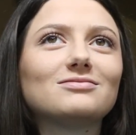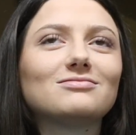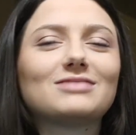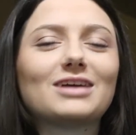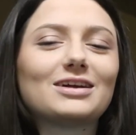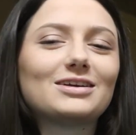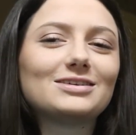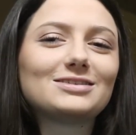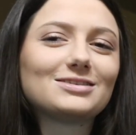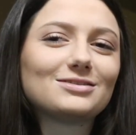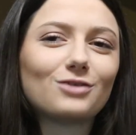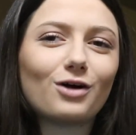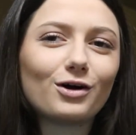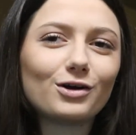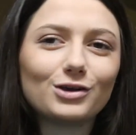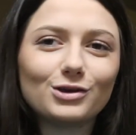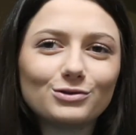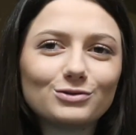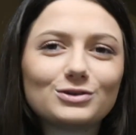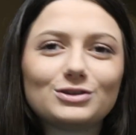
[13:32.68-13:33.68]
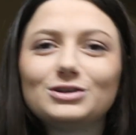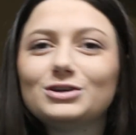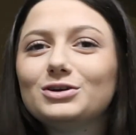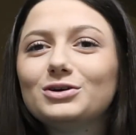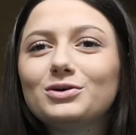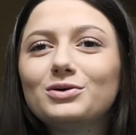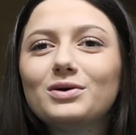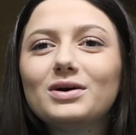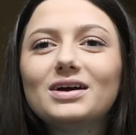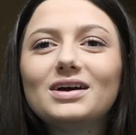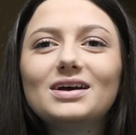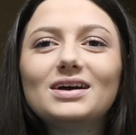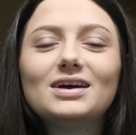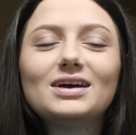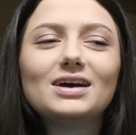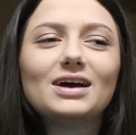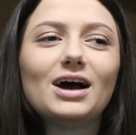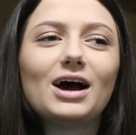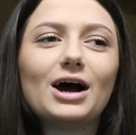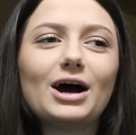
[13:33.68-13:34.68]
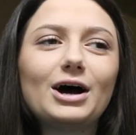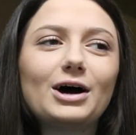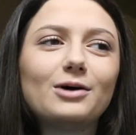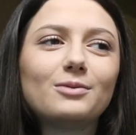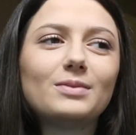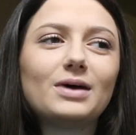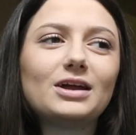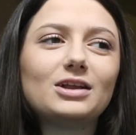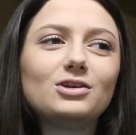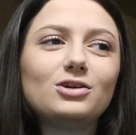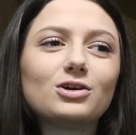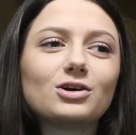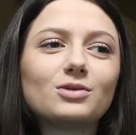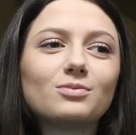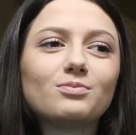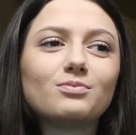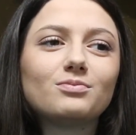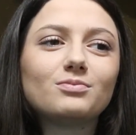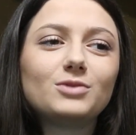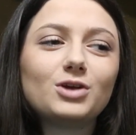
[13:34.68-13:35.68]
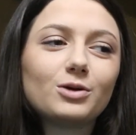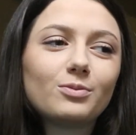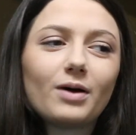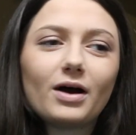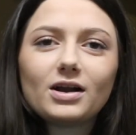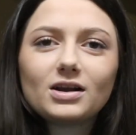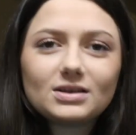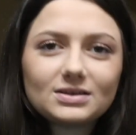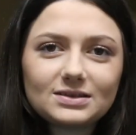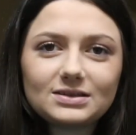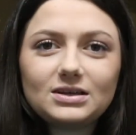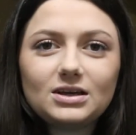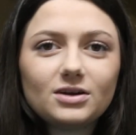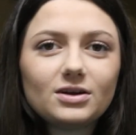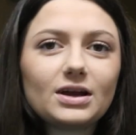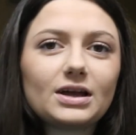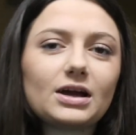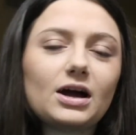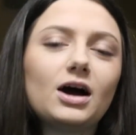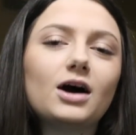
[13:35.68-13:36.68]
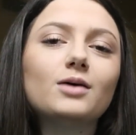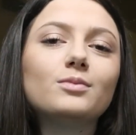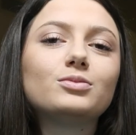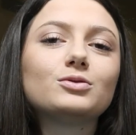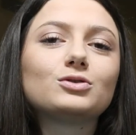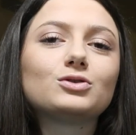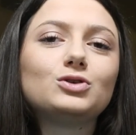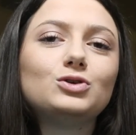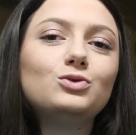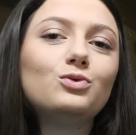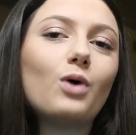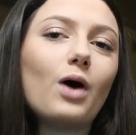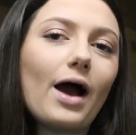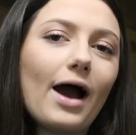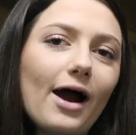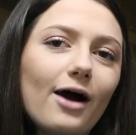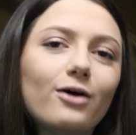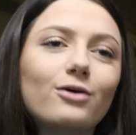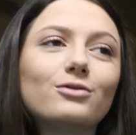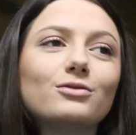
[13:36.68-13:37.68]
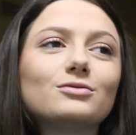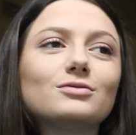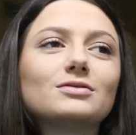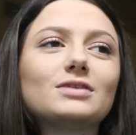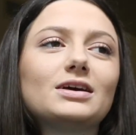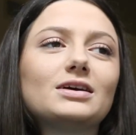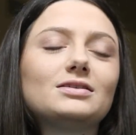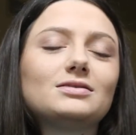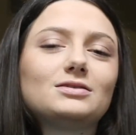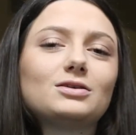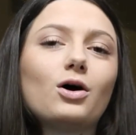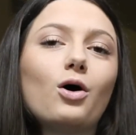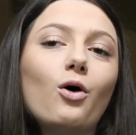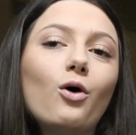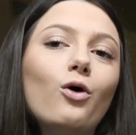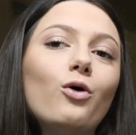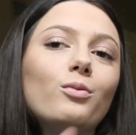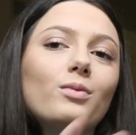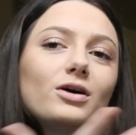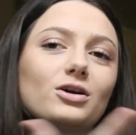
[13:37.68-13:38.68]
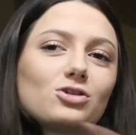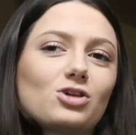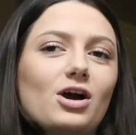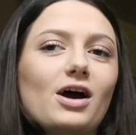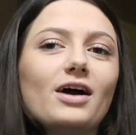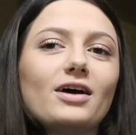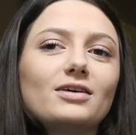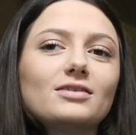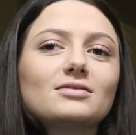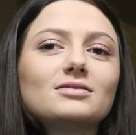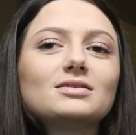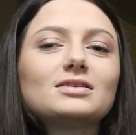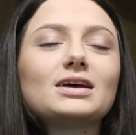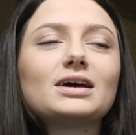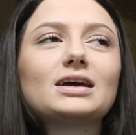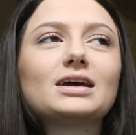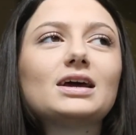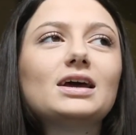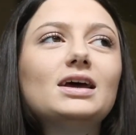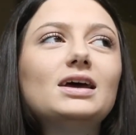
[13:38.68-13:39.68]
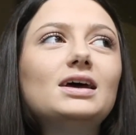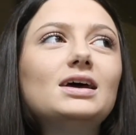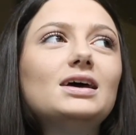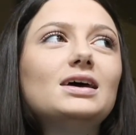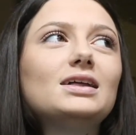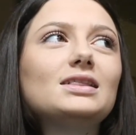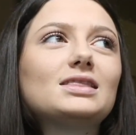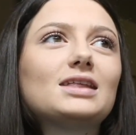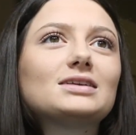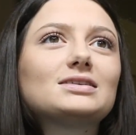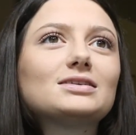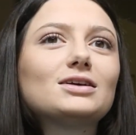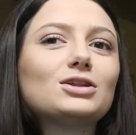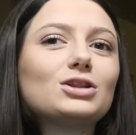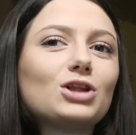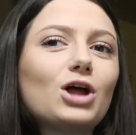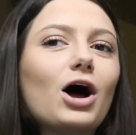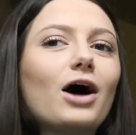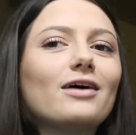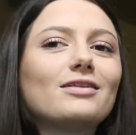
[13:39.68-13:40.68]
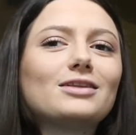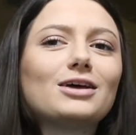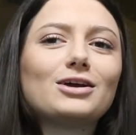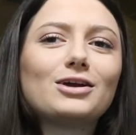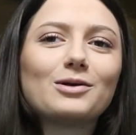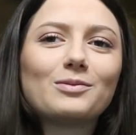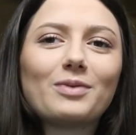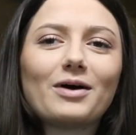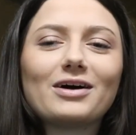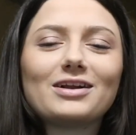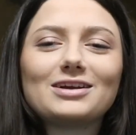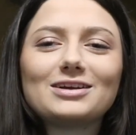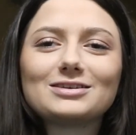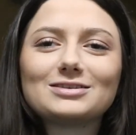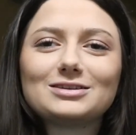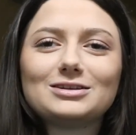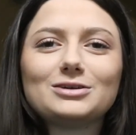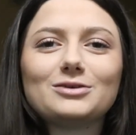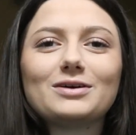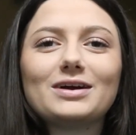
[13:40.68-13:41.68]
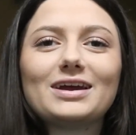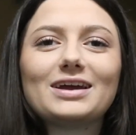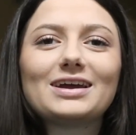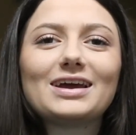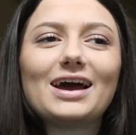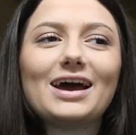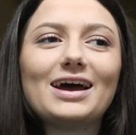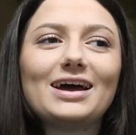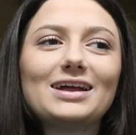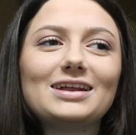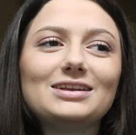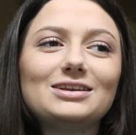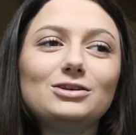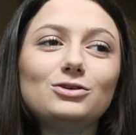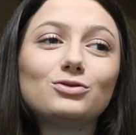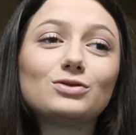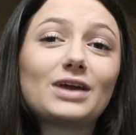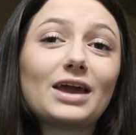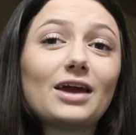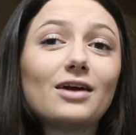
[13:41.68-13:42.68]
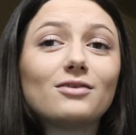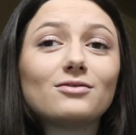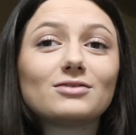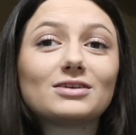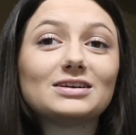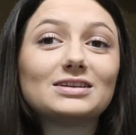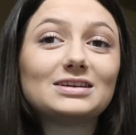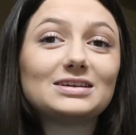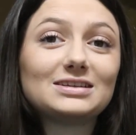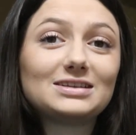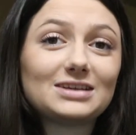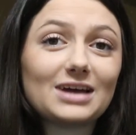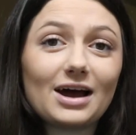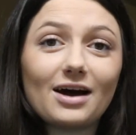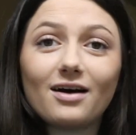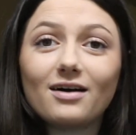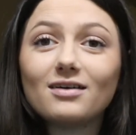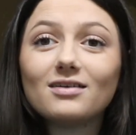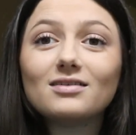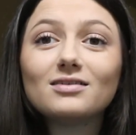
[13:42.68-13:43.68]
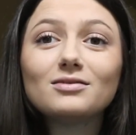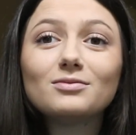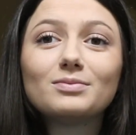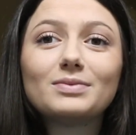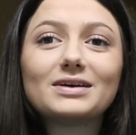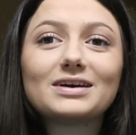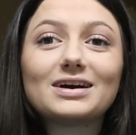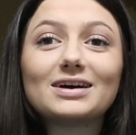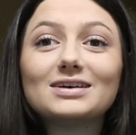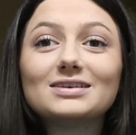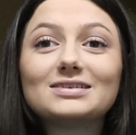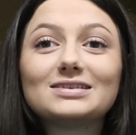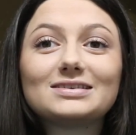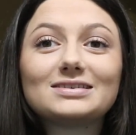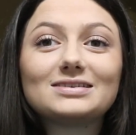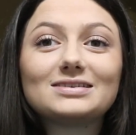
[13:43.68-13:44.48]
that it's not used to. And your body's gearing up to home a child. Like, that's a lot that your body is doing, and you can't really tell because,